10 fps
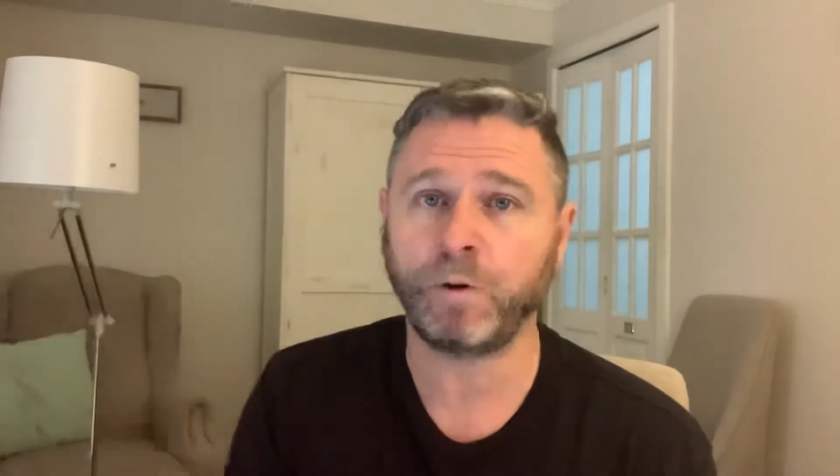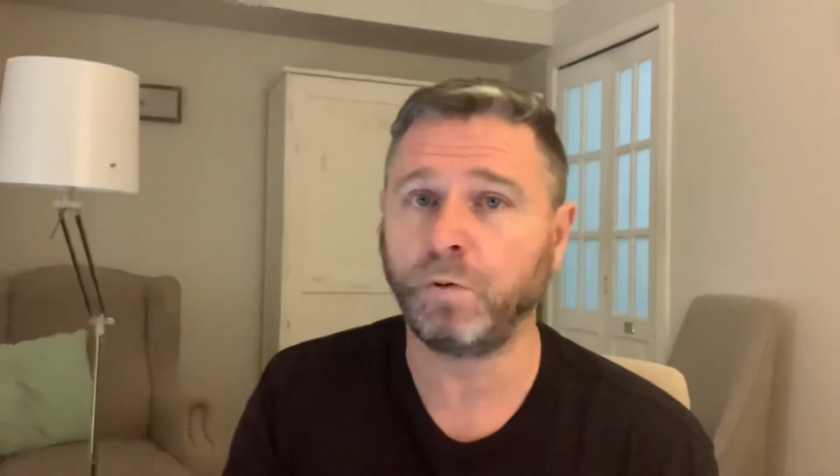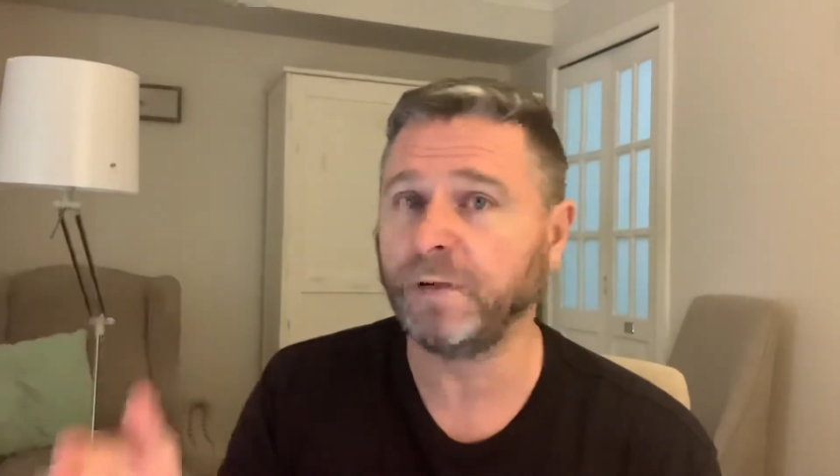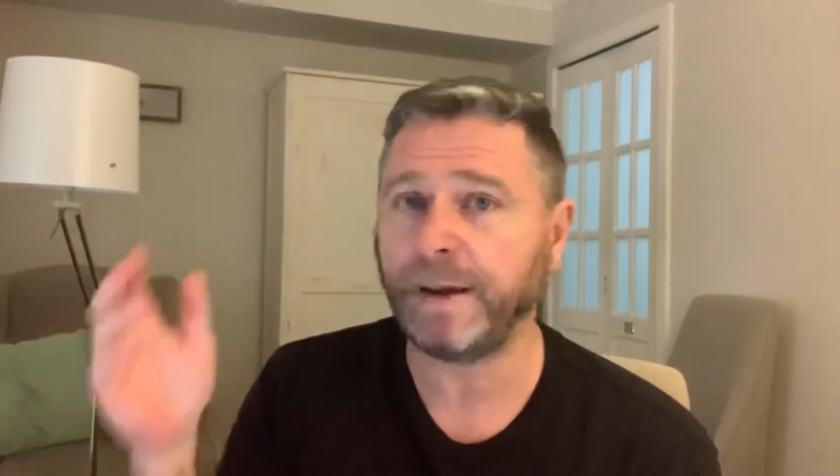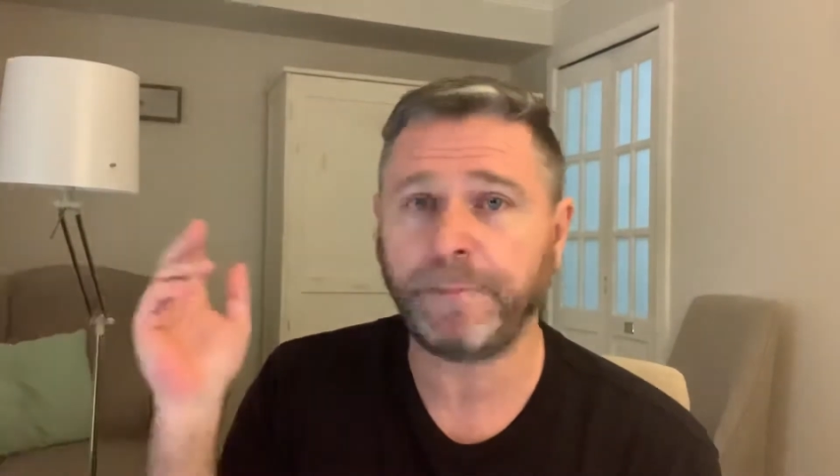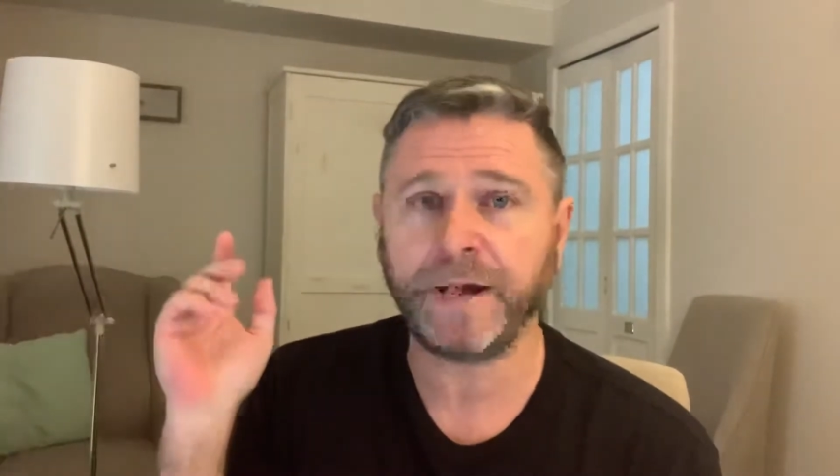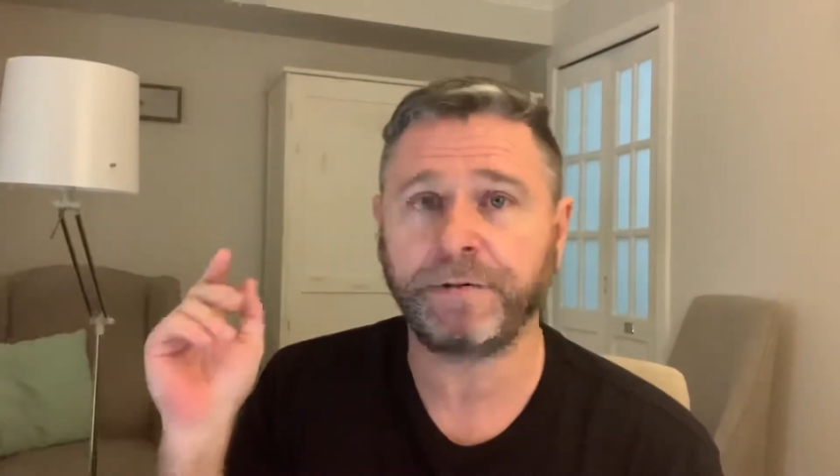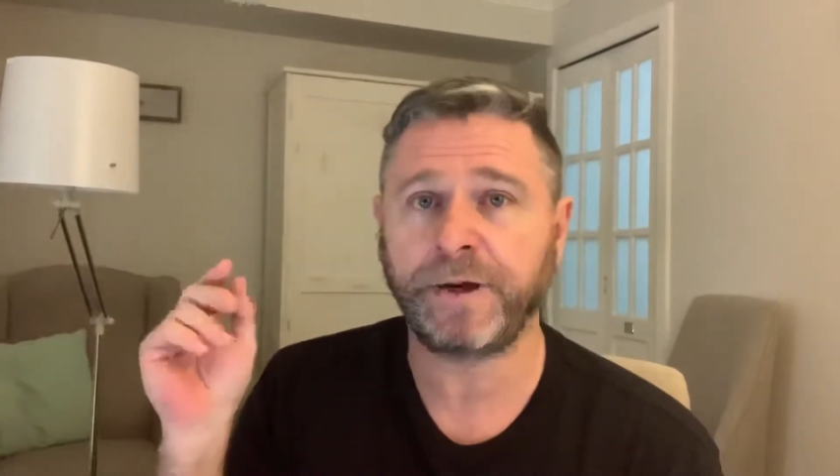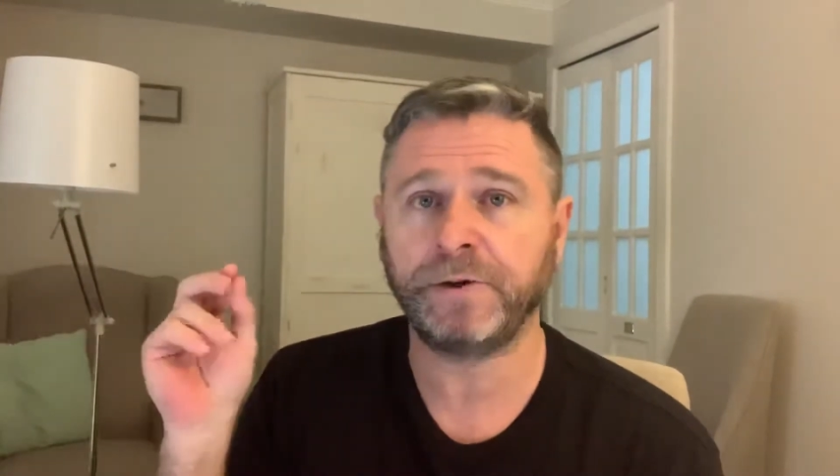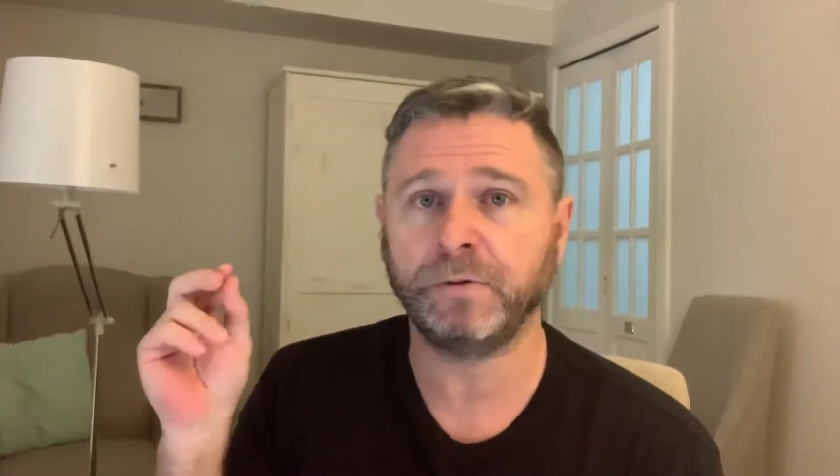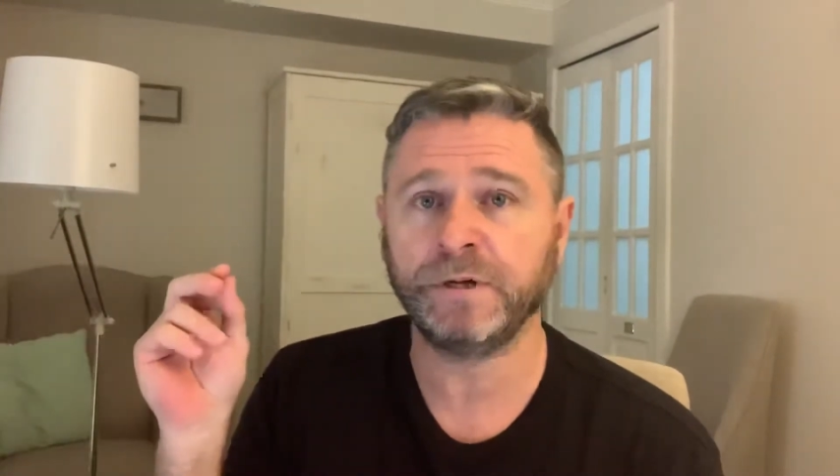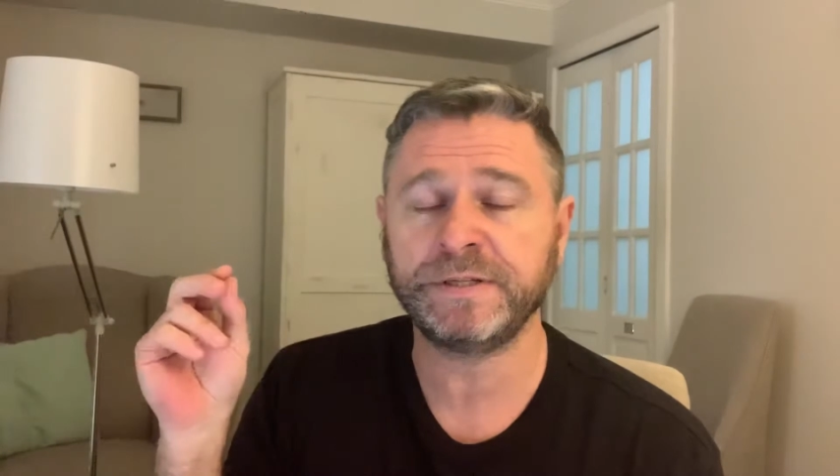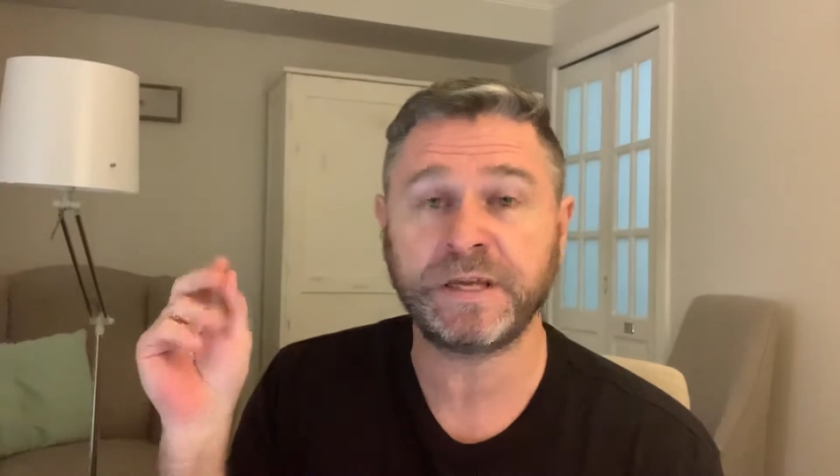all that background noise,